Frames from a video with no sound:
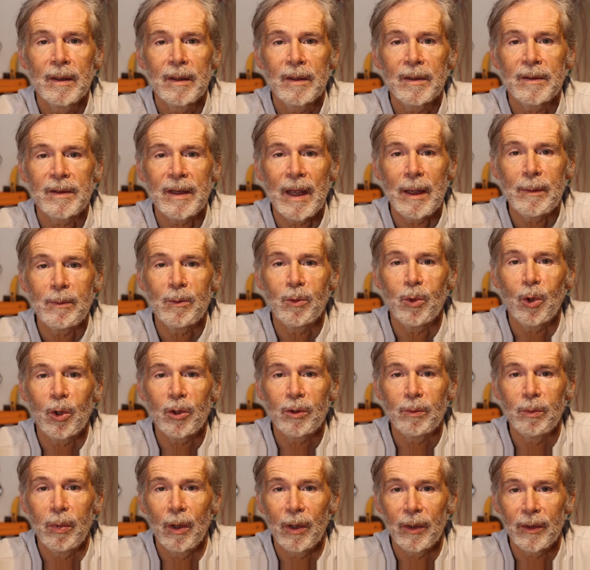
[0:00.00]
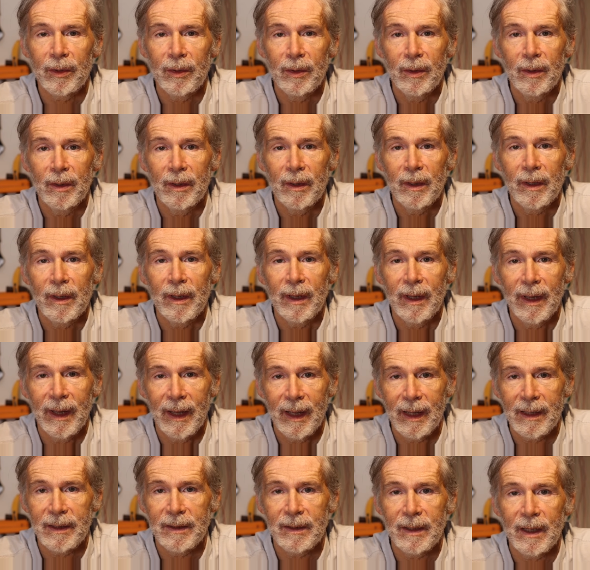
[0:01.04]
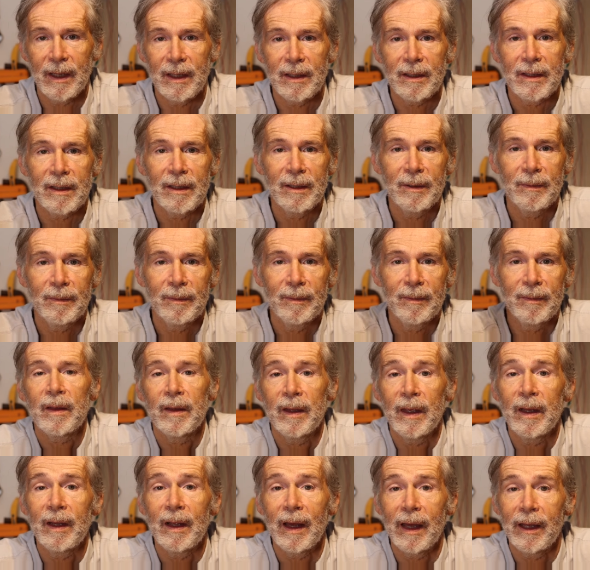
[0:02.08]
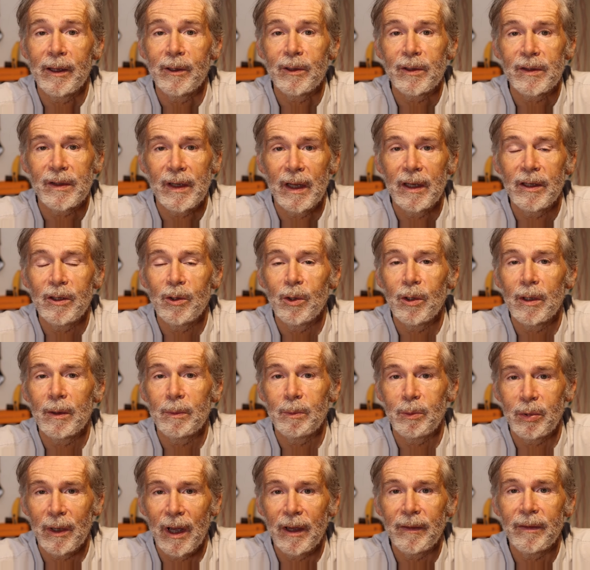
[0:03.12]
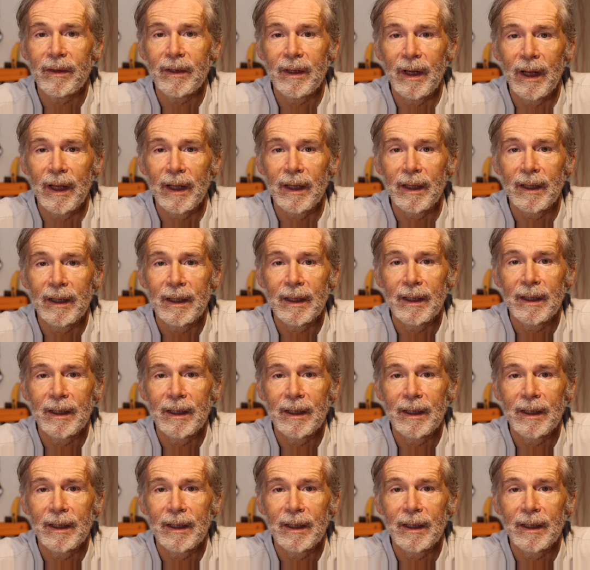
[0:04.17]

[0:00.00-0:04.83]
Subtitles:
Sam Wattbot, access. Then I'll send you a private link.